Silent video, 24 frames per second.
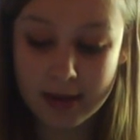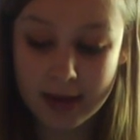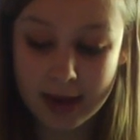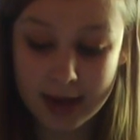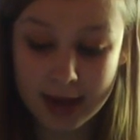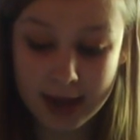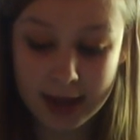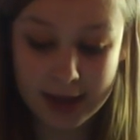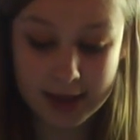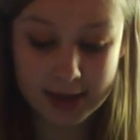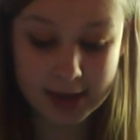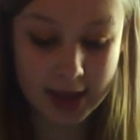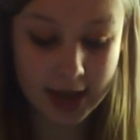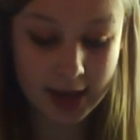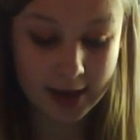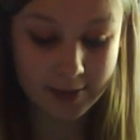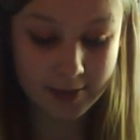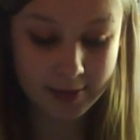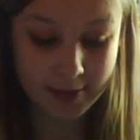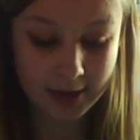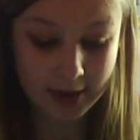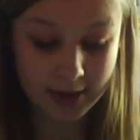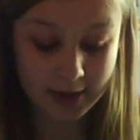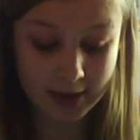that he is
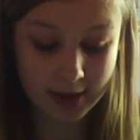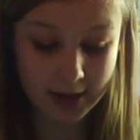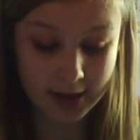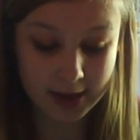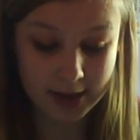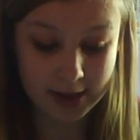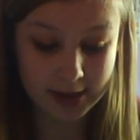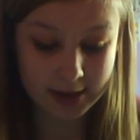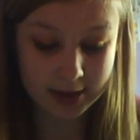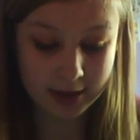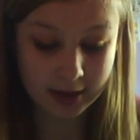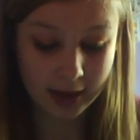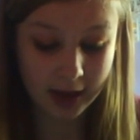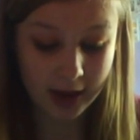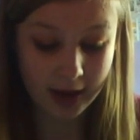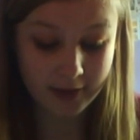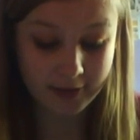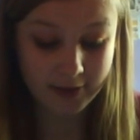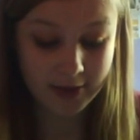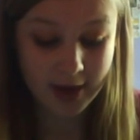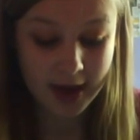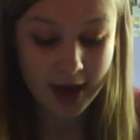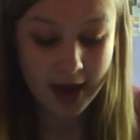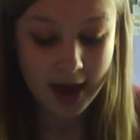happy that he is
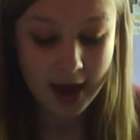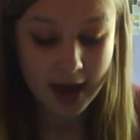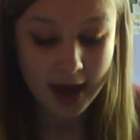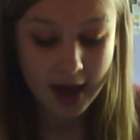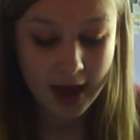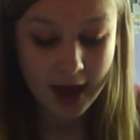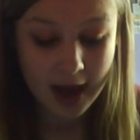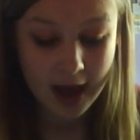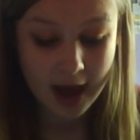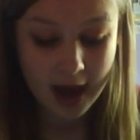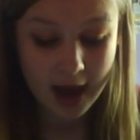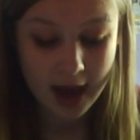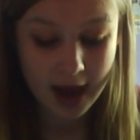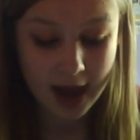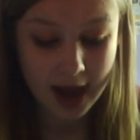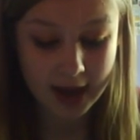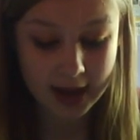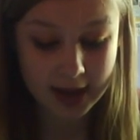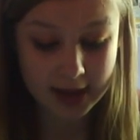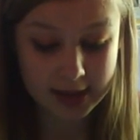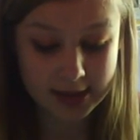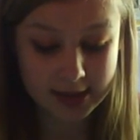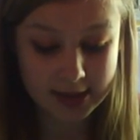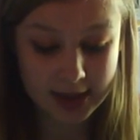alive
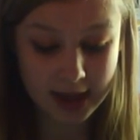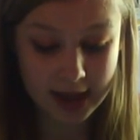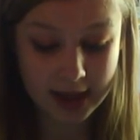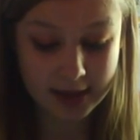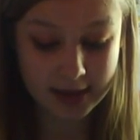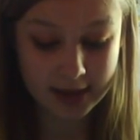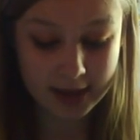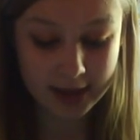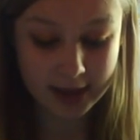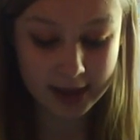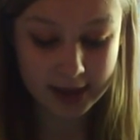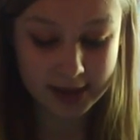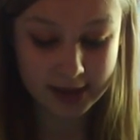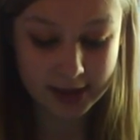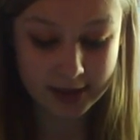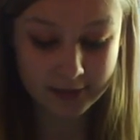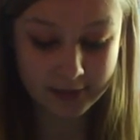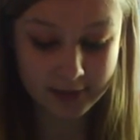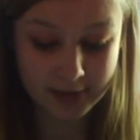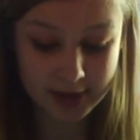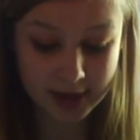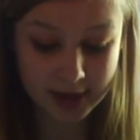and is sad that he didn't